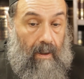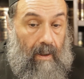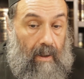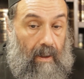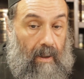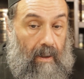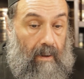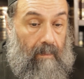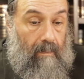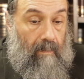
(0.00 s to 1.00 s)

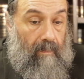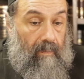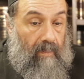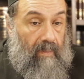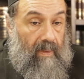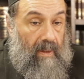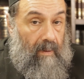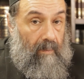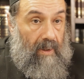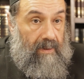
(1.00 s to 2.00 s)
on.
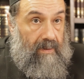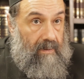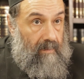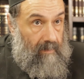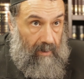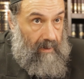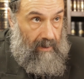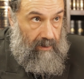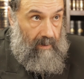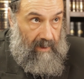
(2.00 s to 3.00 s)
But Baruch
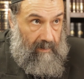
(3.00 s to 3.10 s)
Hashem,